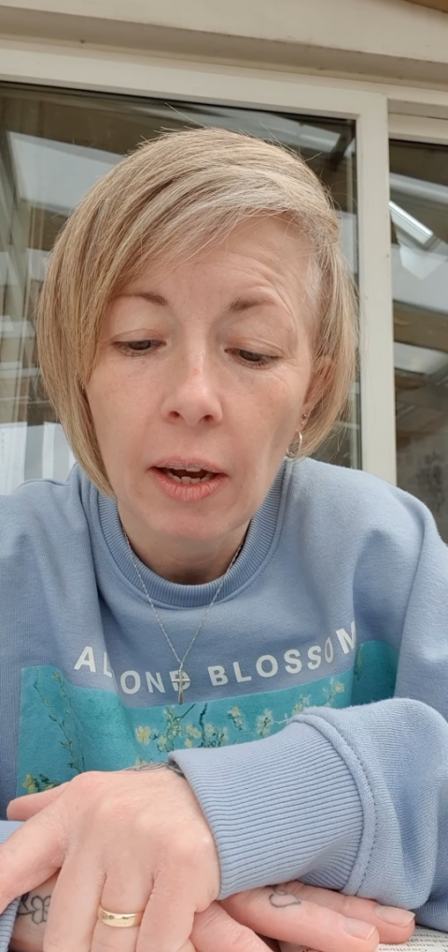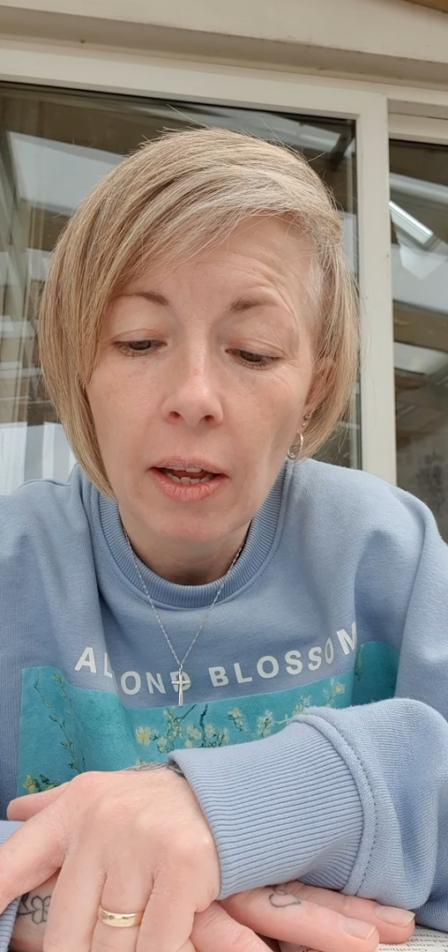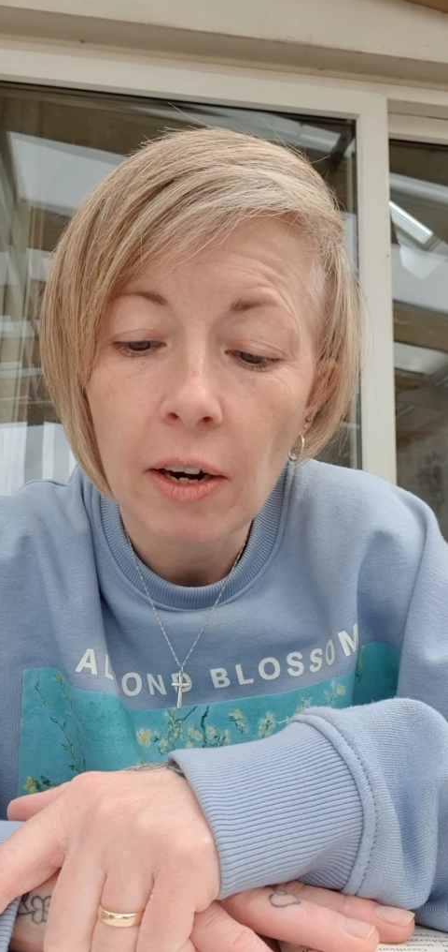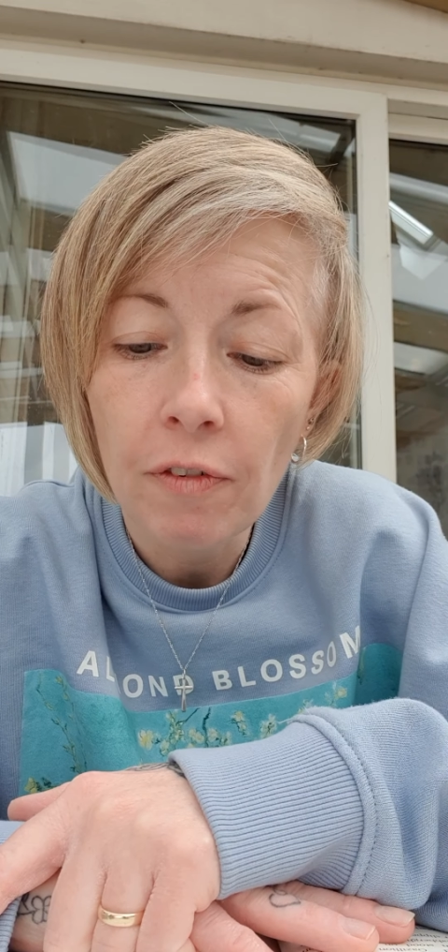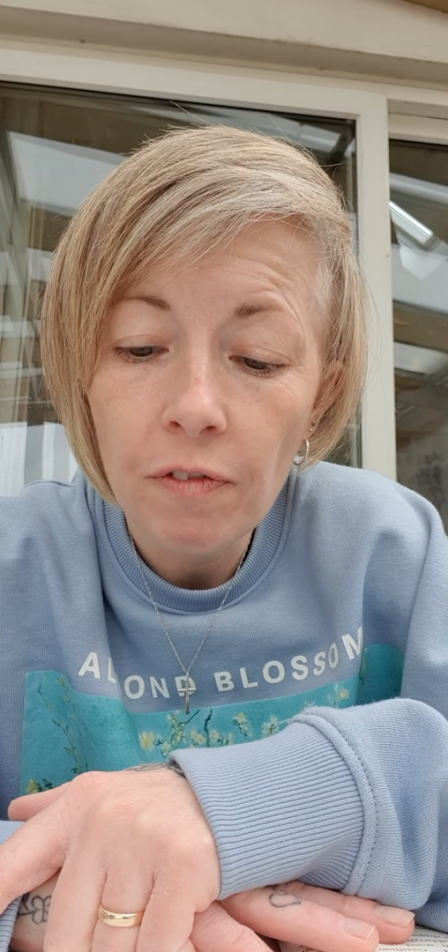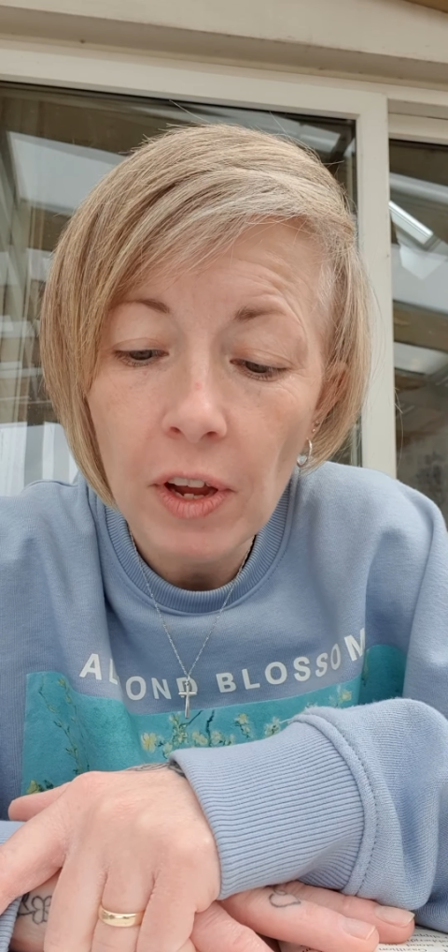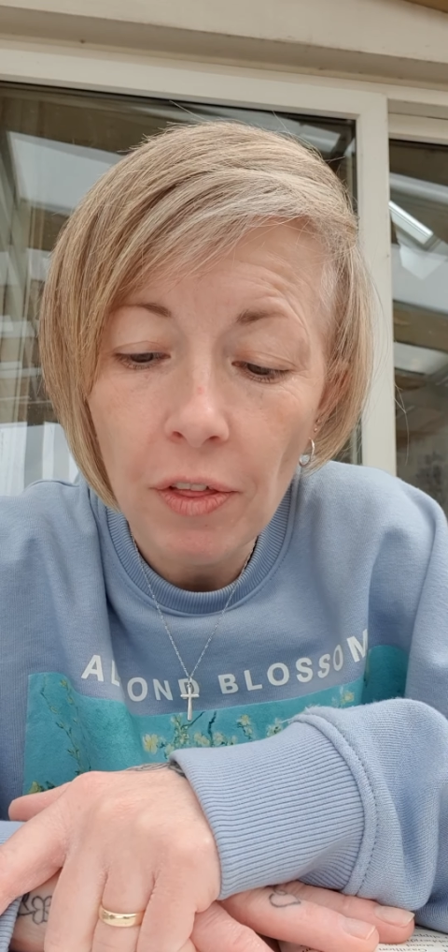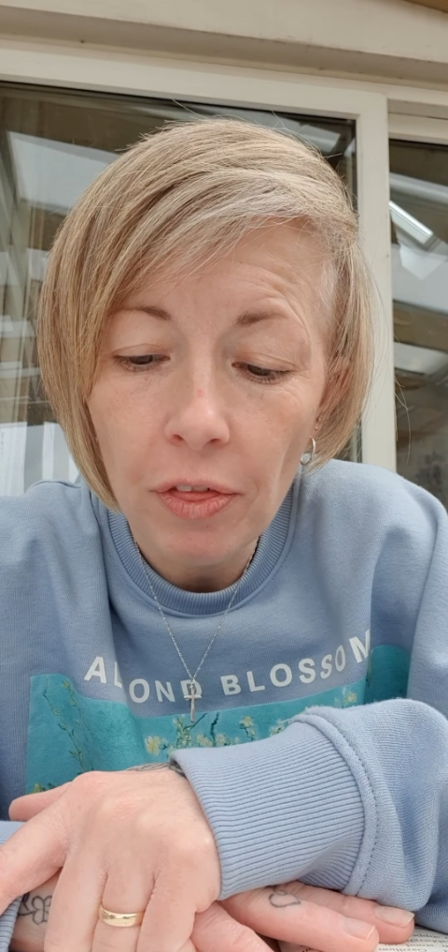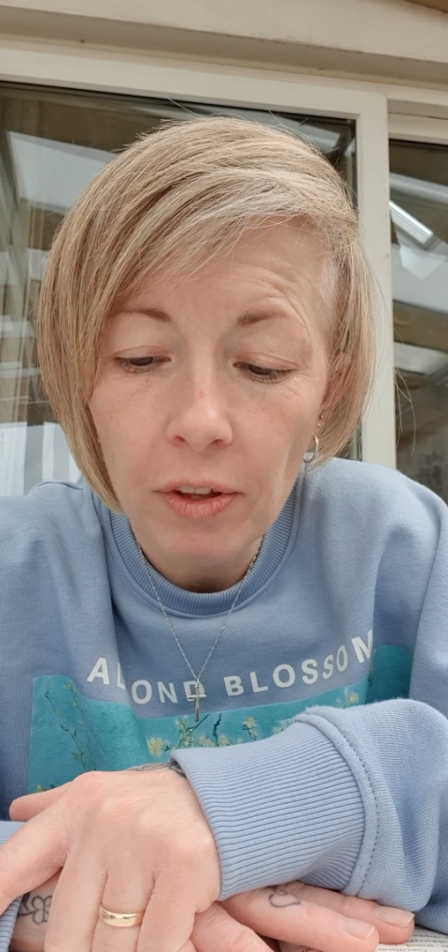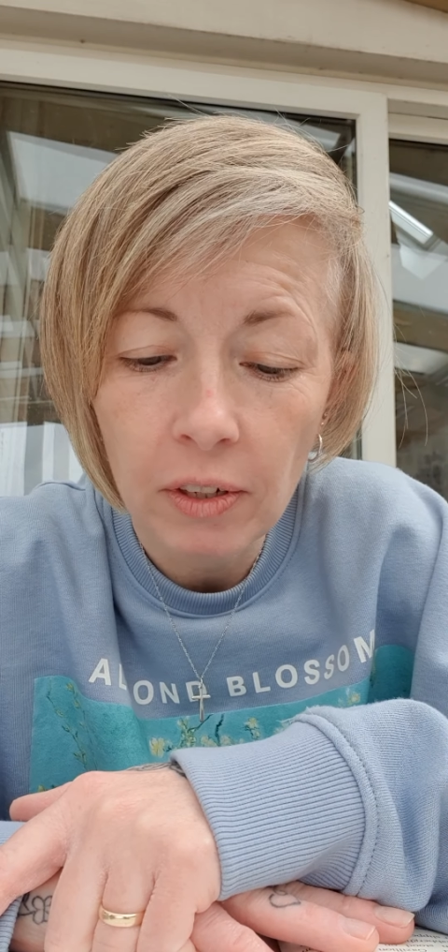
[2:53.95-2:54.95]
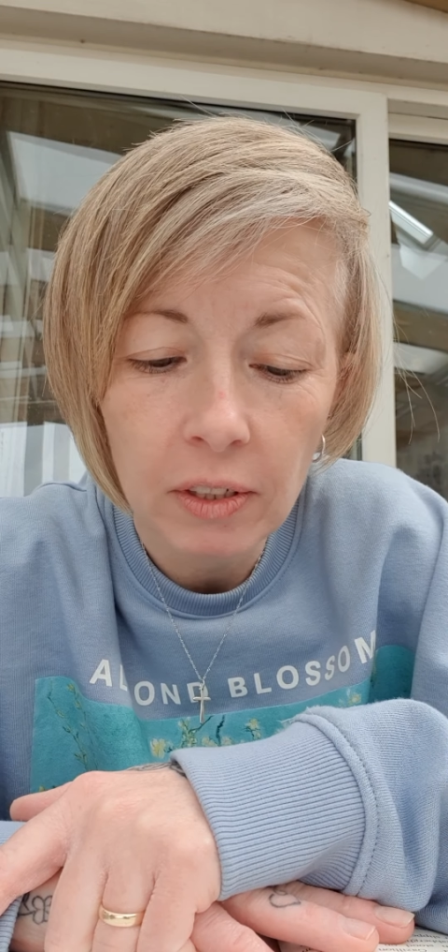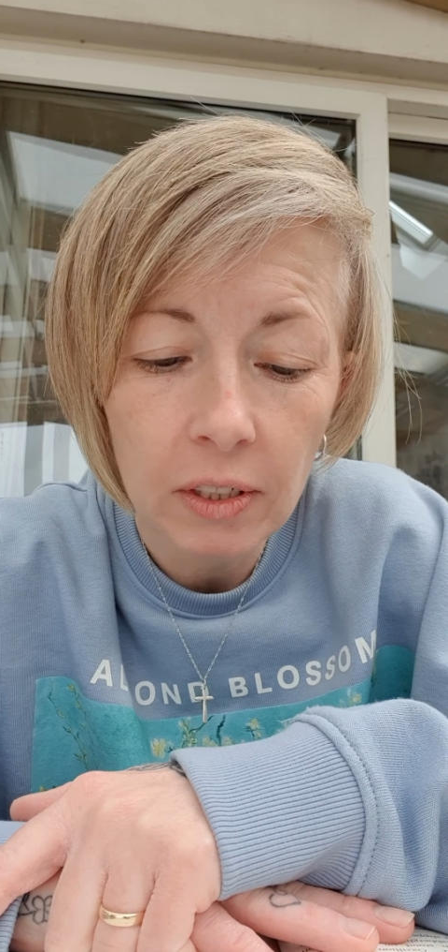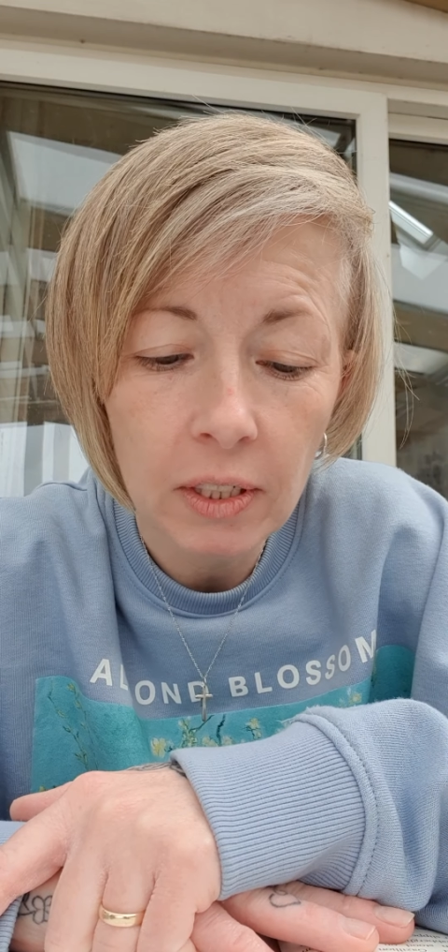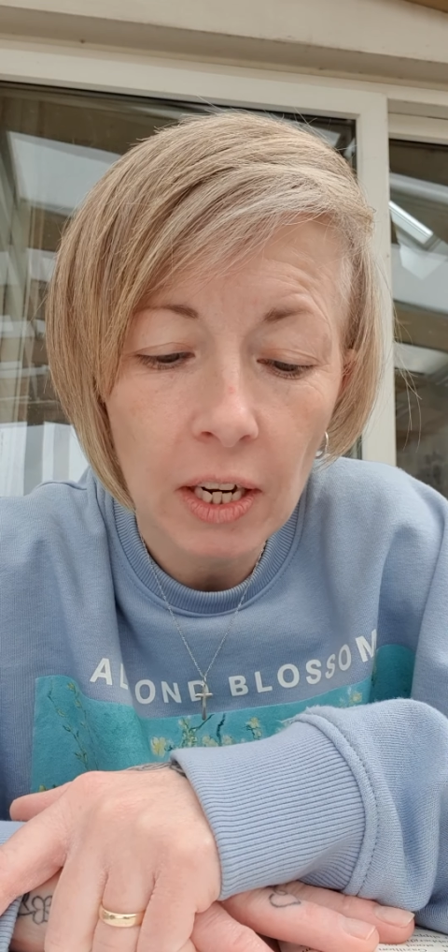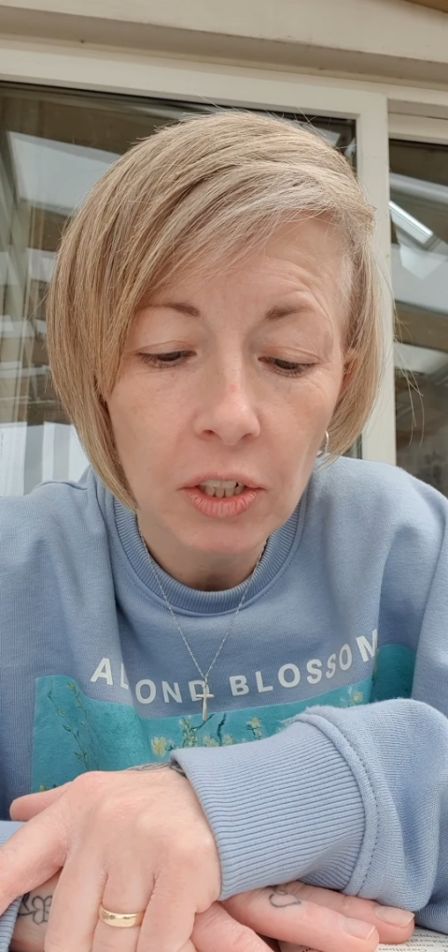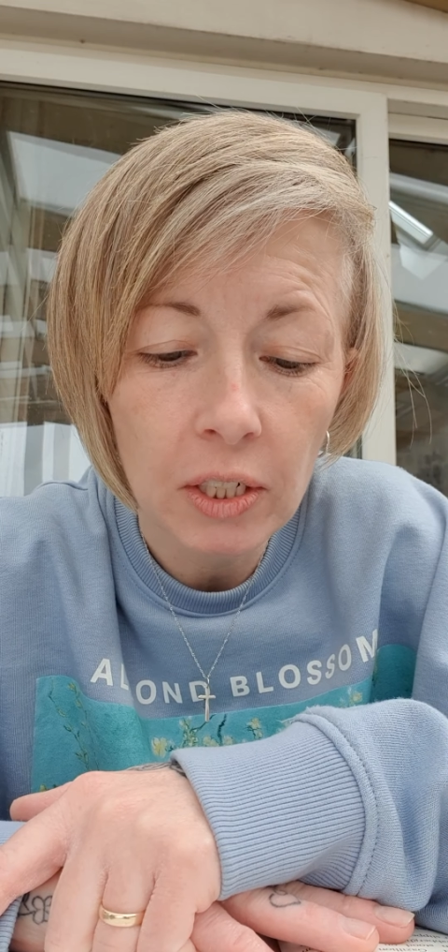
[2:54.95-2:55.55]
and a fifth snatched